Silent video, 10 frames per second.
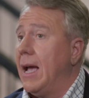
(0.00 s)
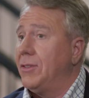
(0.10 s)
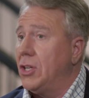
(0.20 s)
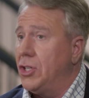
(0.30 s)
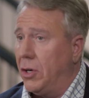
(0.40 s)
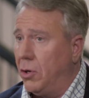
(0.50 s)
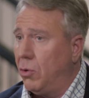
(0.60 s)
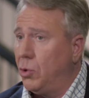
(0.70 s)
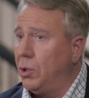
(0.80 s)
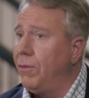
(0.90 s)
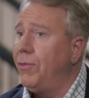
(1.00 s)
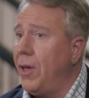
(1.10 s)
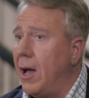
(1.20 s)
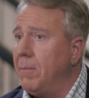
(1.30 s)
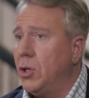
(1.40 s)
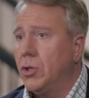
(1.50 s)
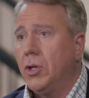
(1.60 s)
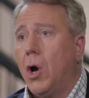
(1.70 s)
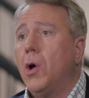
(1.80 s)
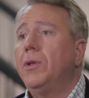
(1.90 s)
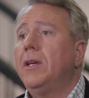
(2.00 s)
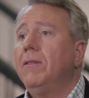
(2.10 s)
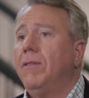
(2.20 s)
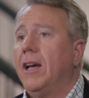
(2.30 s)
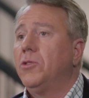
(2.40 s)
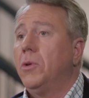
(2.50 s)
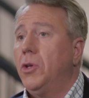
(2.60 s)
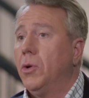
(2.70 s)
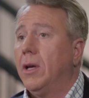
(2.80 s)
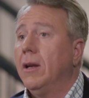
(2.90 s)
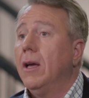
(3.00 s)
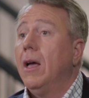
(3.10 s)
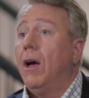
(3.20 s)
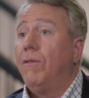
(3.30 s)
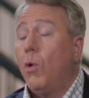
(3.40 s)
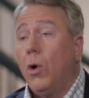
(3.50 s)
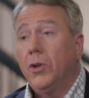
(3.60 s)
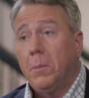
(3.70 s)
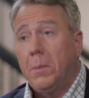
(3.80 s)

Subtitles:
As a general rule of thumb, you should only invest what you can afford to